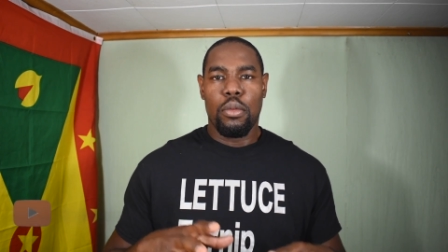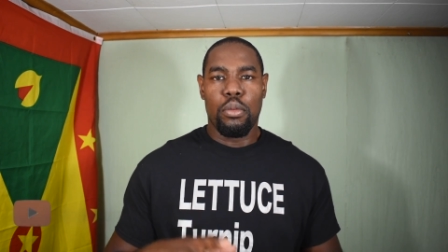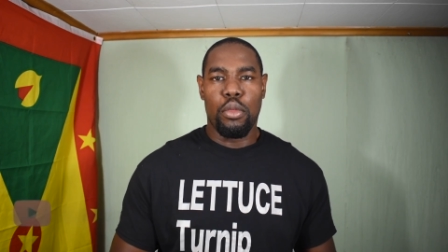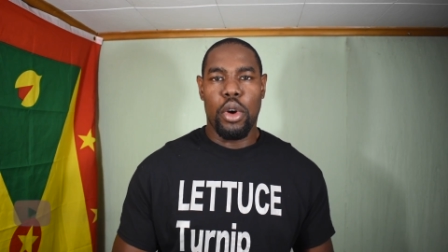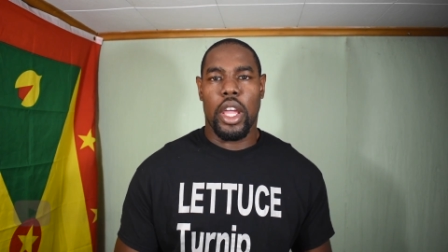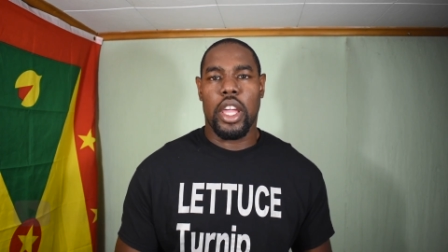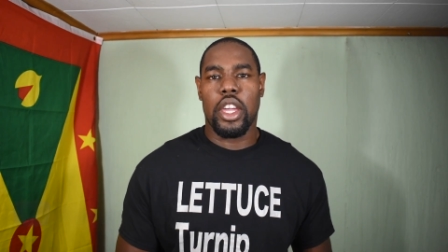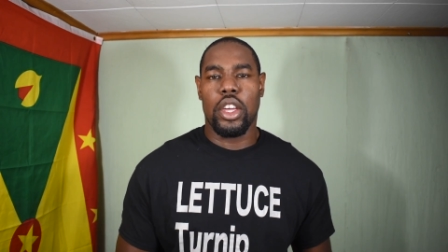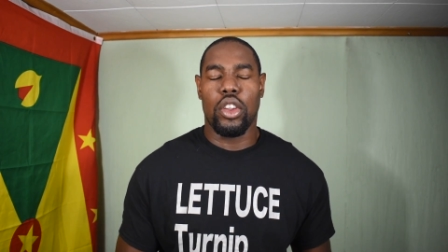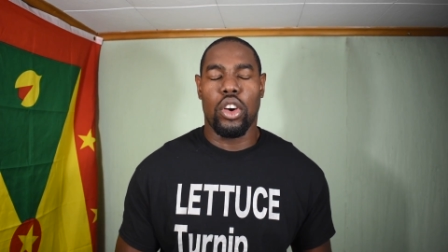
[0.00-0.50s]

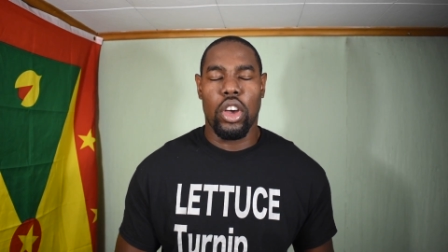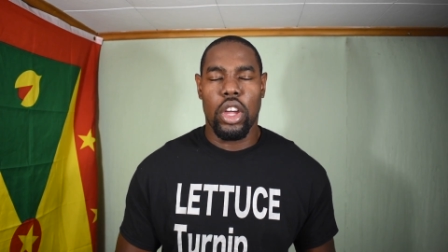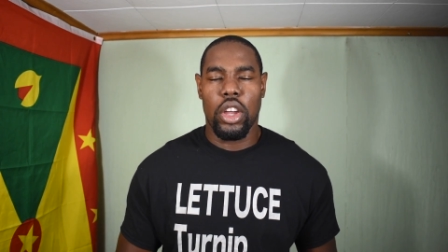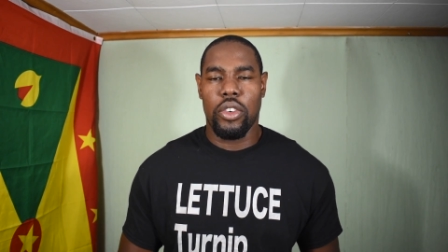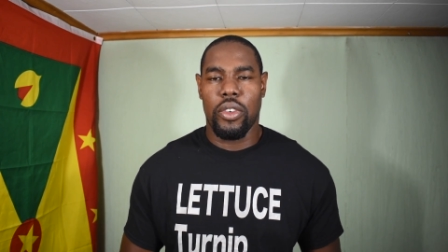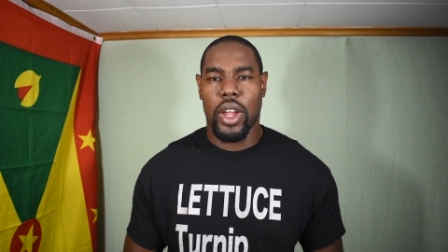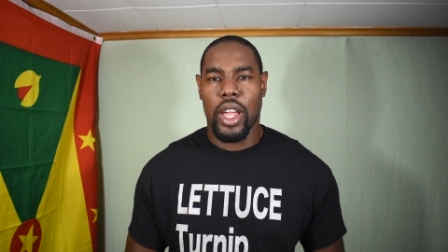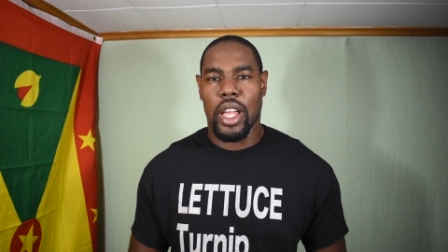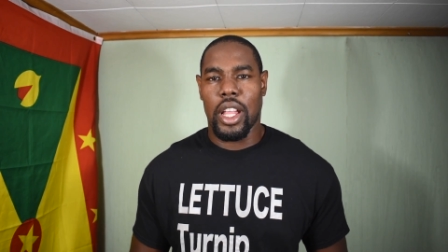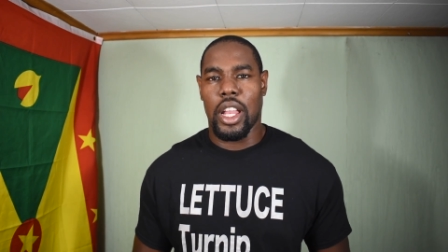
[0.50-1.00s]
break it down in
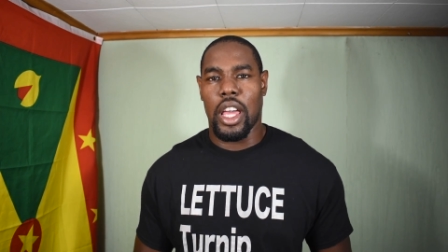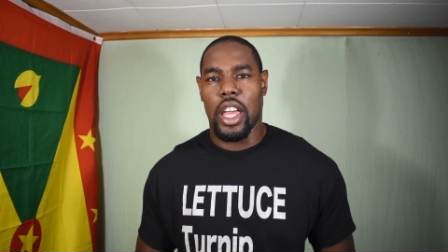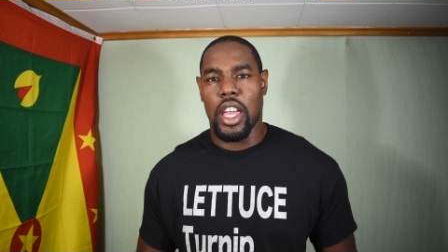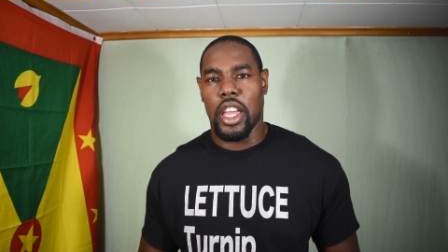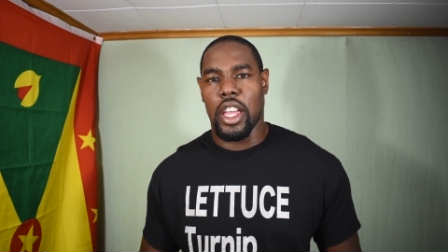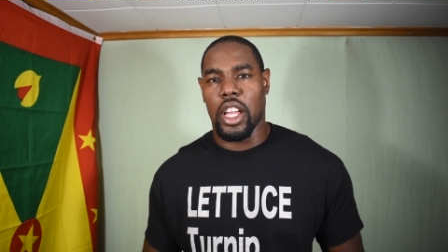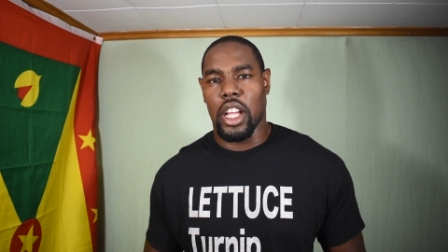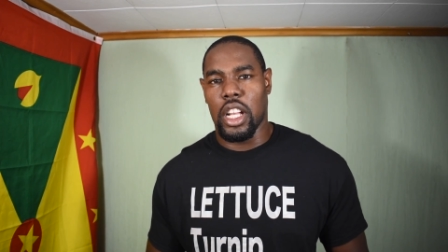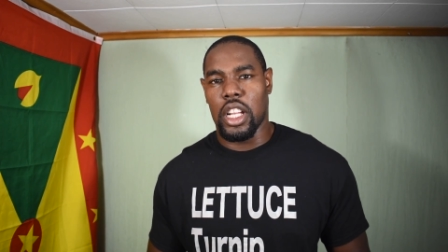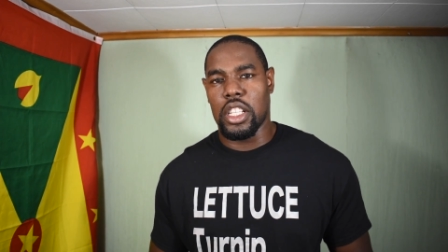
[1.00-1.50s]
regular
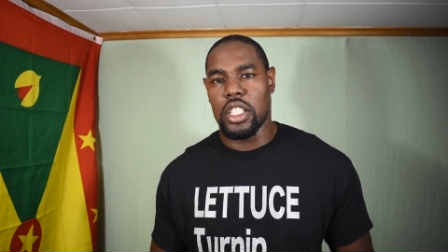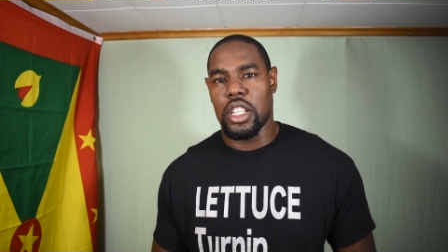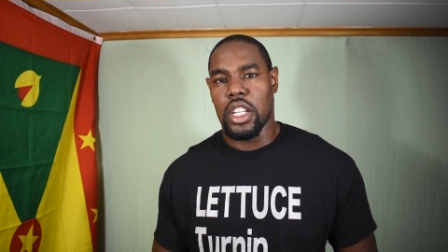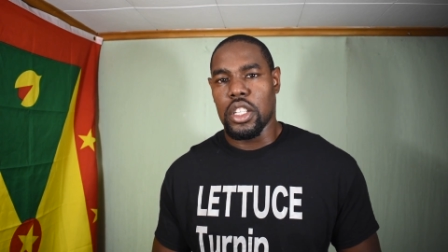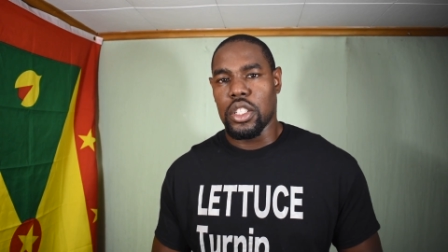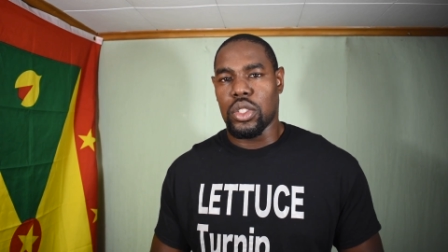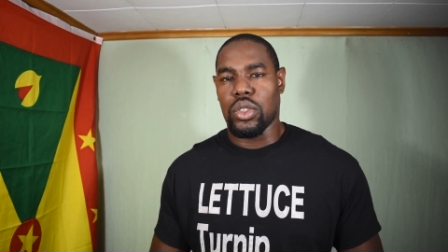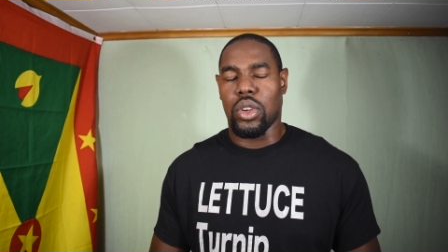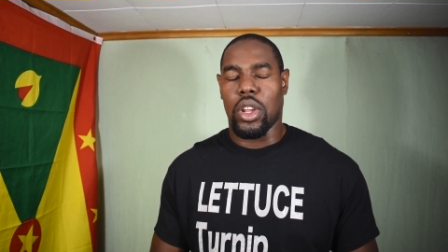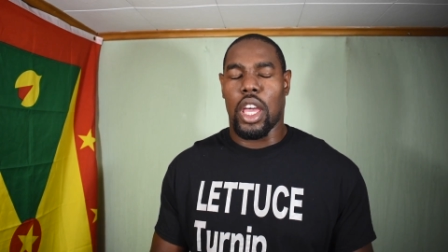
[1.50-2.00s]
English
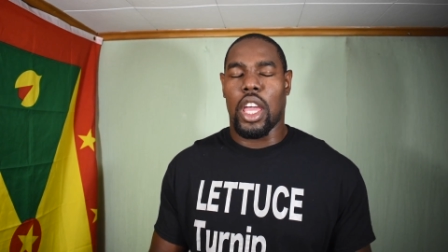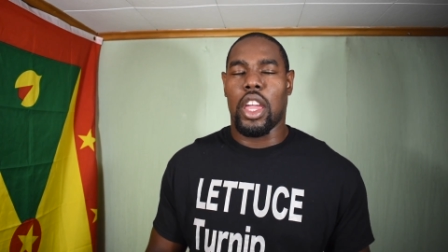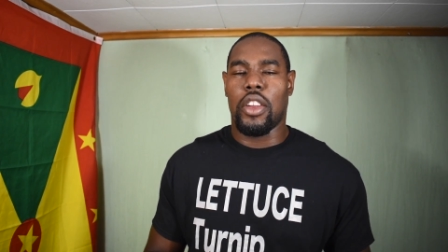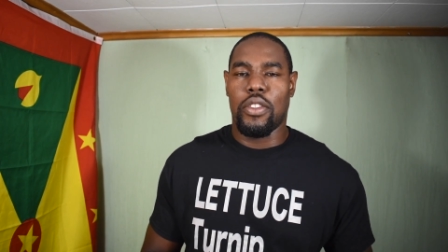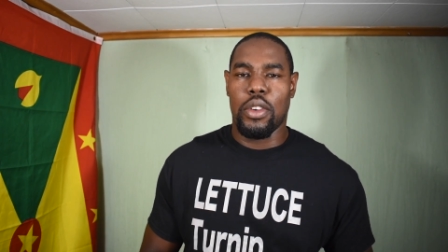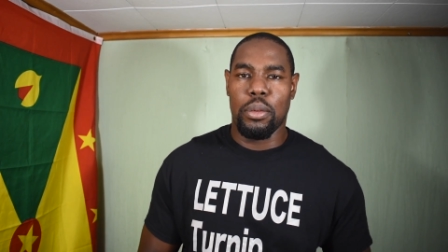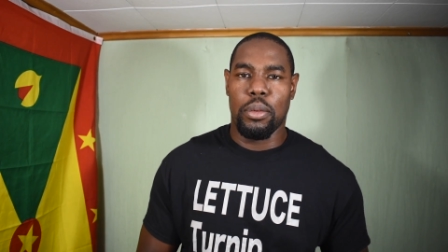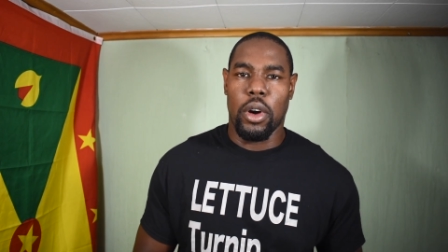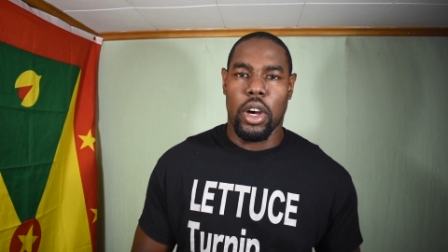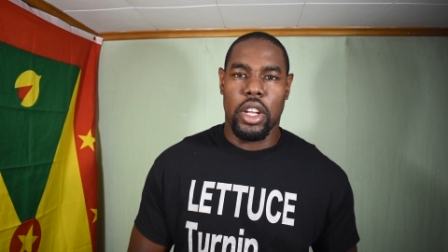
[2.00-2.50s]
so that
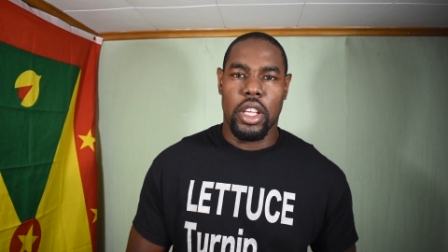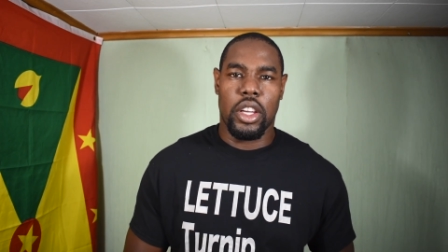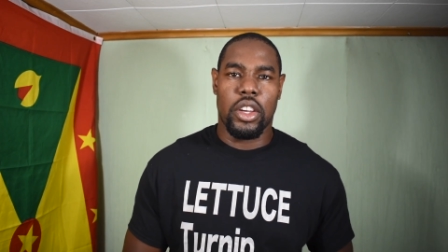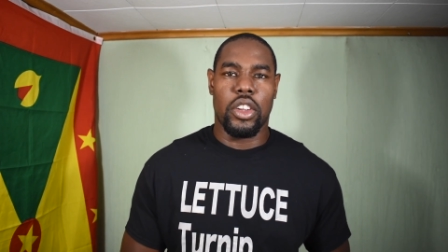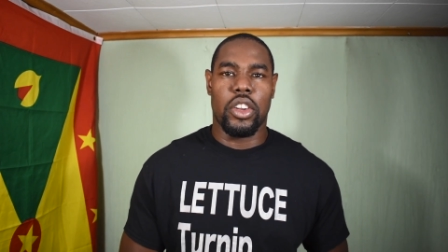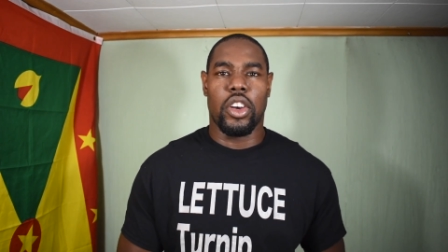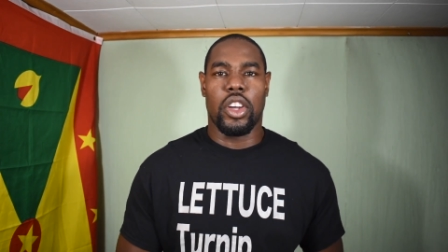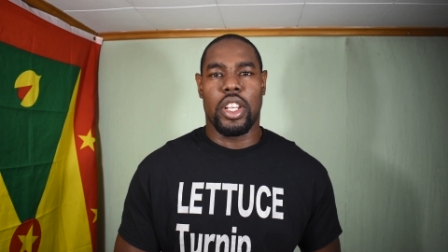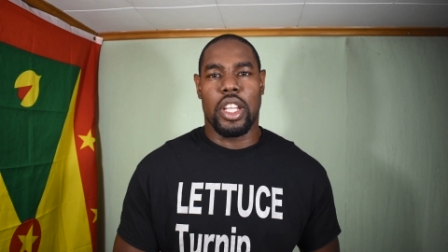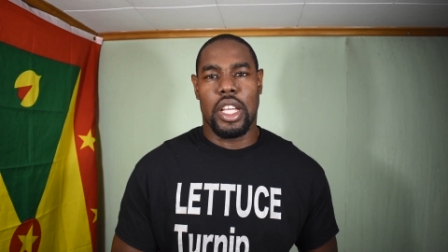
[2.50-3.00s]
everybody
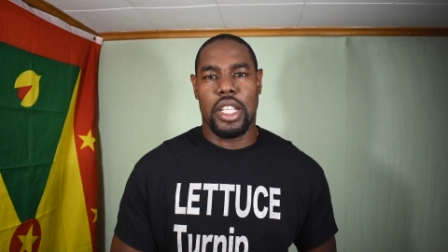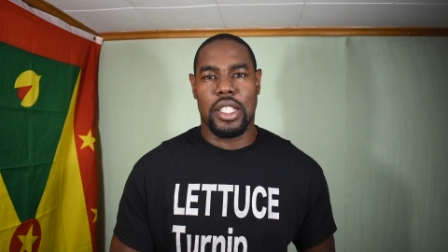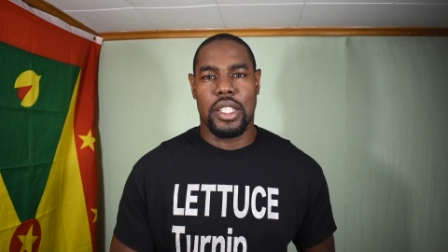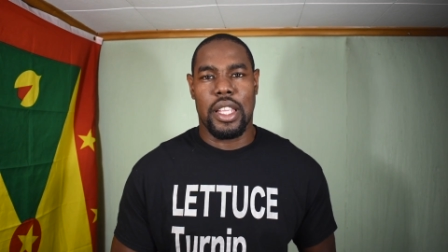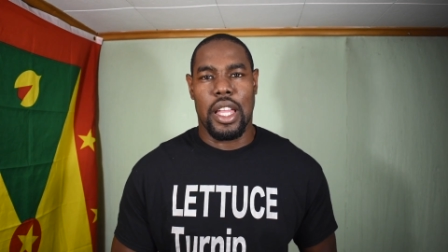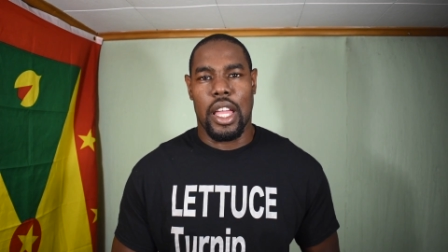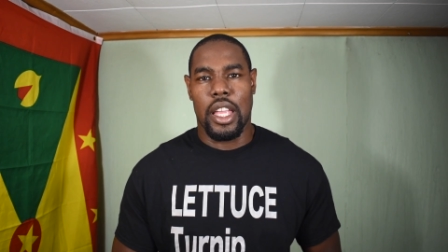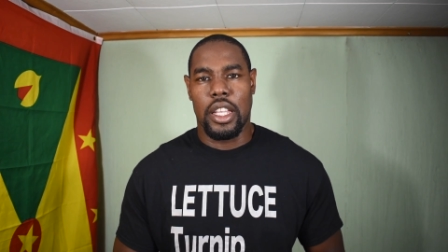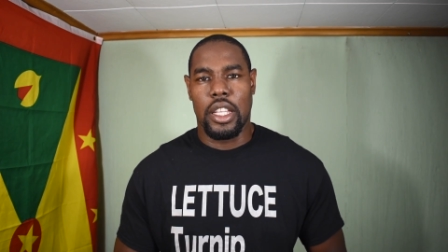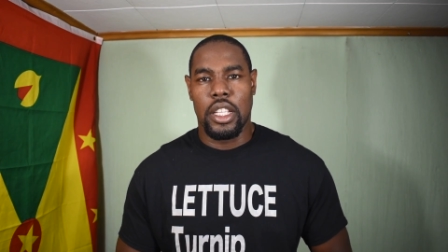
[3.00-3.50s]
could
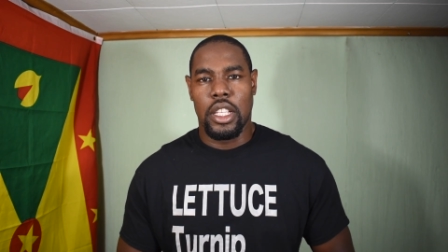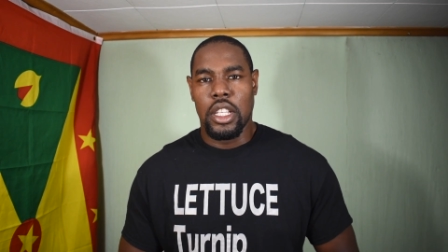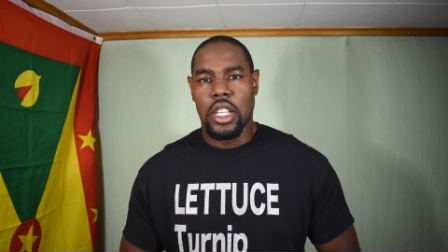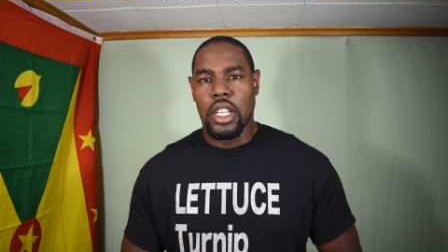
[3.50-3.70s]
understand.